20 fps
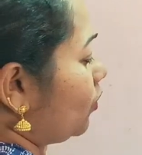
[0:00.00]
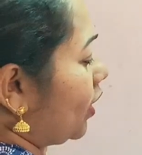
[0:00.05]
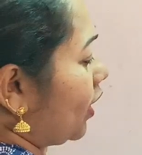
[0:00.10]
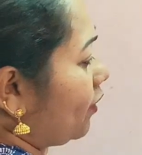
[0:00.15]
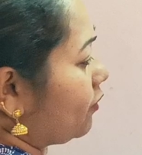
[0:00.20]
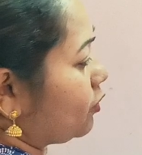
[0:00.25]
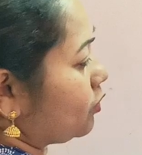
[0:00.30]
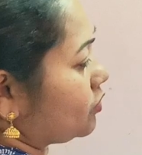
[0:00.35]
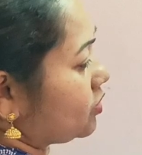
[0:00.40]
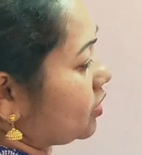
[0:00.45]
we
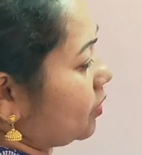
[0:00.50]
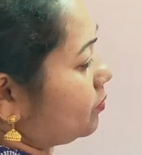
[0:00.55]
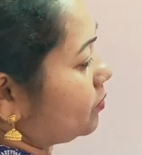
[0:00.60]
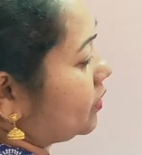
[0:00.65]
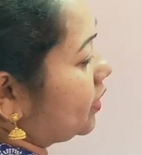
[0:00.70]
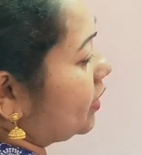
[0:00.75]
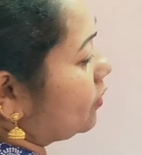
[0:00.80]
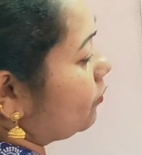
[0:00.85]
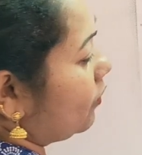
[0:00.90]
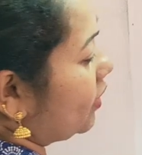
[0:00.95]
have to
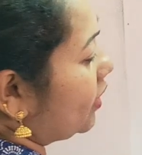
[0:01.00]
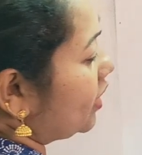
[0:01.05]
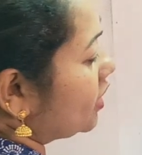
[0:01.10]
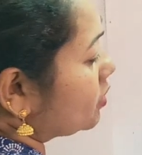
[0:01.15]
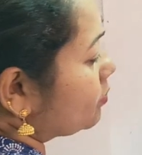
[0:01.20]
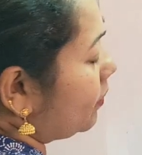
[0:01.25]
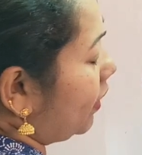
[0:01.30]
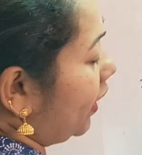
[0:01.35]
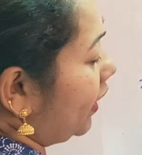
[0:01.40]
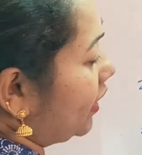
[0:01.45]
subtract. One is
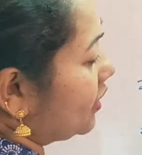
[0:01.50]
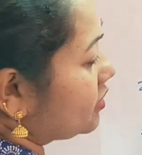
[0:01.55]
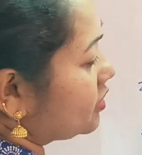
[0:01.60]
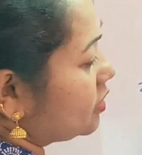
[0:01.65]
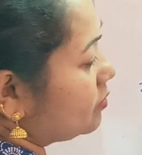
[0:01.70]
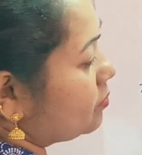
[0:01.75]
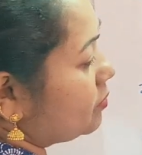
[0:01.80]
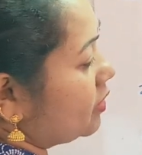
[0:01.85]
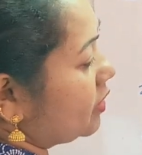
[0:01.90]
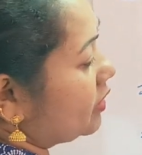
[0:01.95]
minus
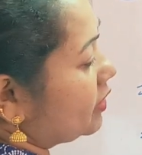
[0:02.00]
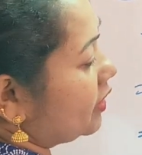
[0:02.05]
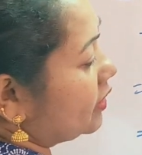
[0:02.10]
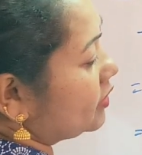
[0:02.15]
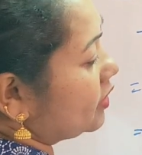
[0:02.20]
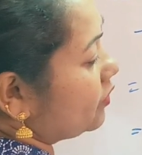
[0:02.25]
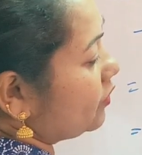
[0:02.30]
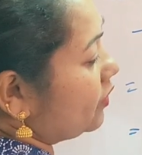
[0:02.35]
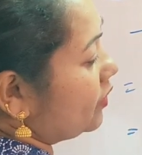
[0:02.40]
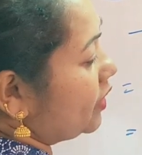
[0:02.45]
number, the
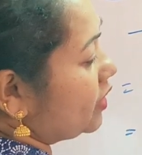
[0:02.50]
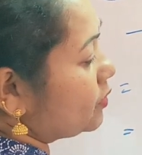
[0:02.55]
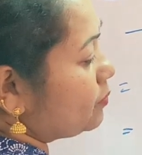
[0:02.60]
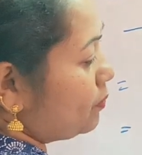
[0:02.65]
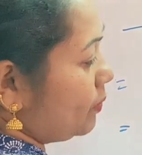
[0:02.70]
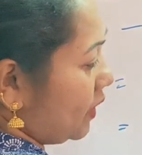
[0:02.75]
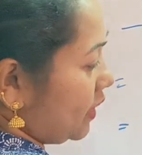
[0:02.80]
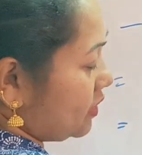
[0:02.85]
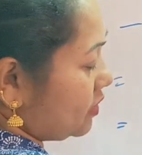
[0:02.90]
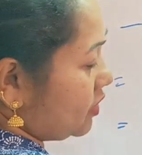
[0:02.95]
other one is
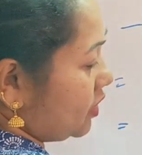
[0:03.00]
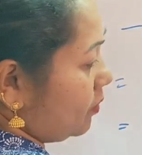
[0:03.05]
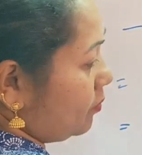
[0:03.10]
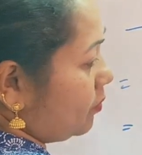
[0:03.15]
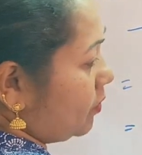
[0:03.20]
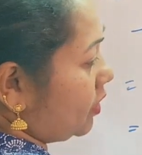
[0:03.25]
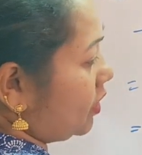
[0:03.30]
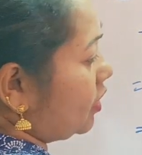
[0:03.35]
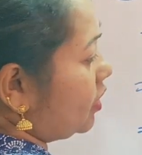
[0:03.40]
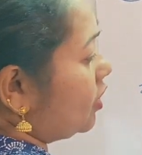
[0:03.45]
plus
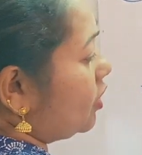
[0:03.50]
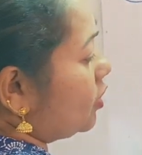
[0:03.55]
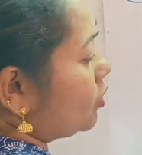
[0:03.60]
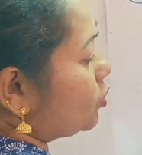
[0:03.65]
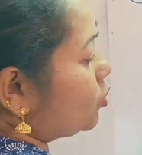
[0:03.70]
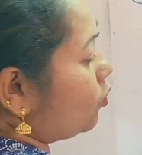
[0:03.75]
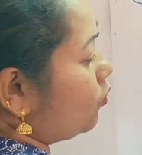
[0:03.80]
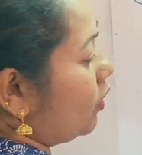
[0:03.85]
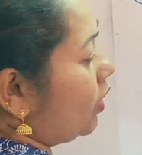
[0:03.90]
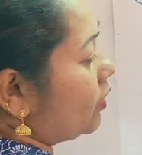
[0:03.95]
number.
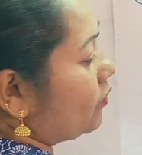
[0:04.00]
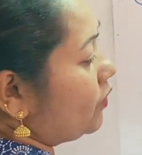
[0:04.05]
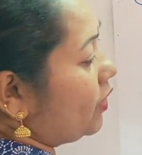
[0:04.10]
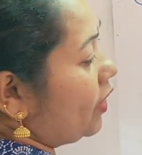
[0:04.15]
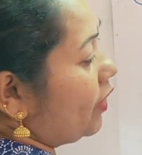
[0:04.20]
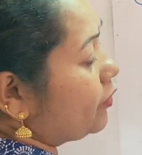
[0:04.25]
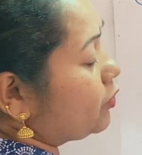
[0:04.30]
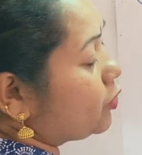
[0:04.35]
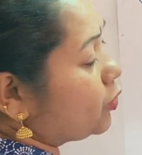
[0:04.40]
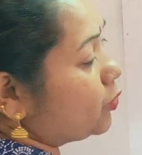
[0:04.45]
So what we
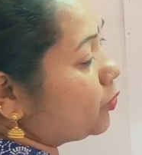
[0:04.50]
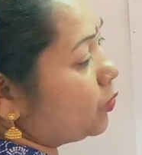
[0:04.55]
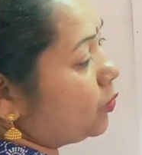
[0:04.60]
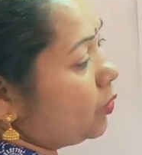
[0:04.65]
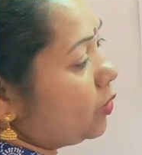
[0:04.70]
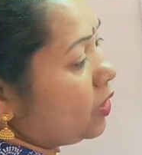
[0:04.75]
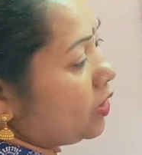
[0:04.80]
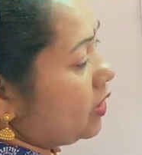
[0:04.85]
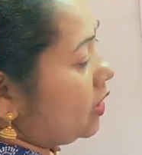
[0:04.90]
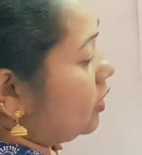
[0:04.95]
have to
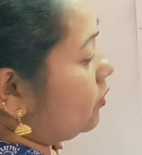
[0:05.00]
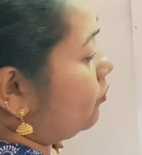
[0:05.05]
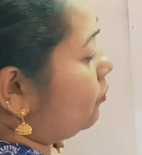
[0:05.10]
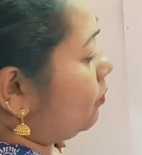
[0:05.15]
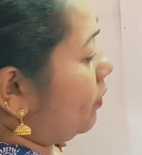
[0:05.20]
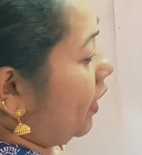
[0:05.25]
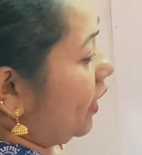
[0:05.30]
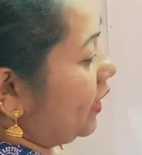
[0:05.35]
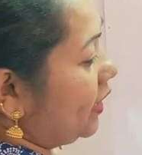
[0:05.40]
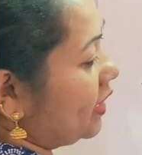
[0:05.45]
do? If
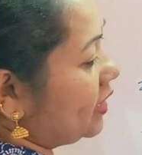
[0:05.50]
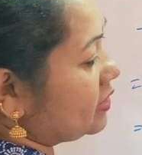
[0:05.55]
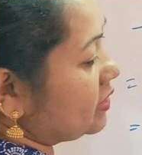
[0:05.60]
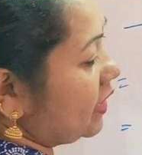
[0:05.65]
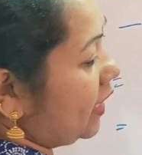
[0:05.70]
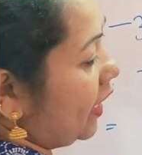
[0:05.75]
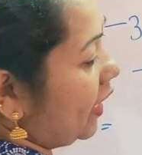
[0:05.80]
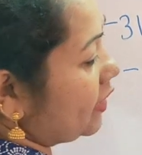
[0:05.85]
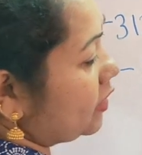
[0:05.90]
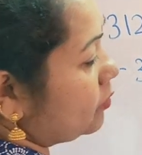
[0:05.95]
minus
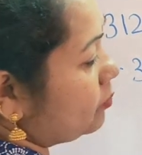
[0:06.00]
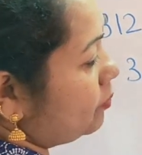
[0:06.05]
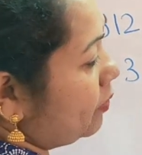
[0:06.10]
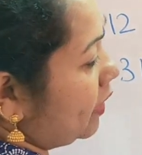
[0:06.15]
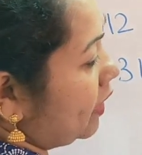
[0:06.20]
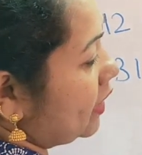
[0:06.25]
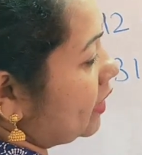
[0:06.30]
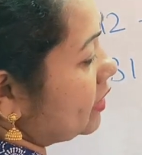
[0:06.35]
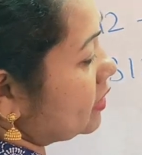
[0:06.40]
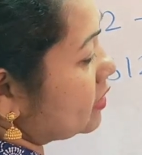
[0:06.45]
and
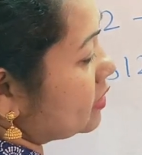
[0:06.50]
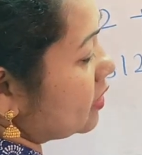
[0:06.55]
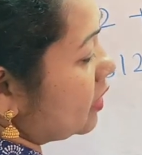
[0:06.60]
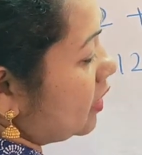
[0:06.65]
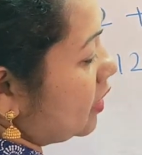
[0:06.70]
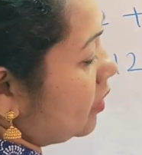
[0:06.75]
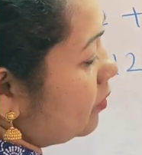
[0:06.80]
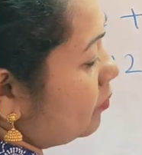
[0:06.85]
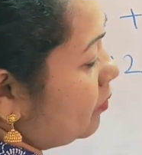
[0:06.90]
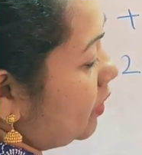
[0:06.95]
plus
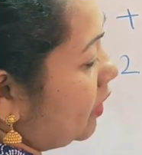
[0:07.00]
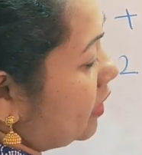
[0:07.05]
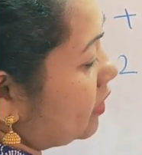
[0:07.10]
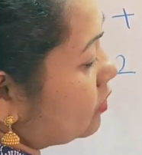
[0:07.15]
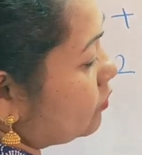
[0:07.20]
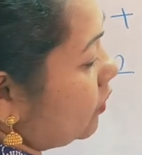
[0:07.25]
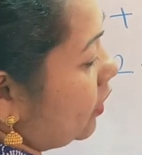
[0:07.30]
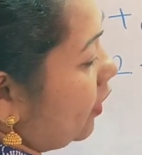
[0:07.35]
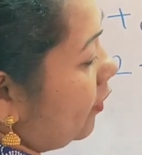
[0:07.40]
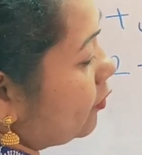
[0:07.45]
means
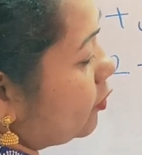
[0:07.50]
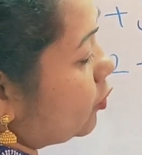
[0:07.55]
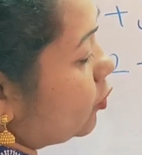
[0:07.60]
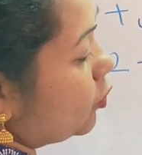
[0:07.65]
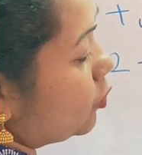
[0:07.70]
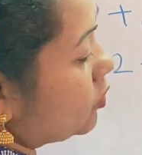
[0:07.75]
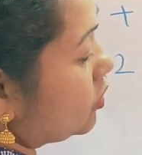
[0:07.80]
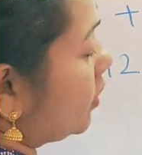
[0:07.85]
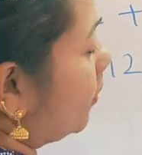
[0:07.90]
we have to do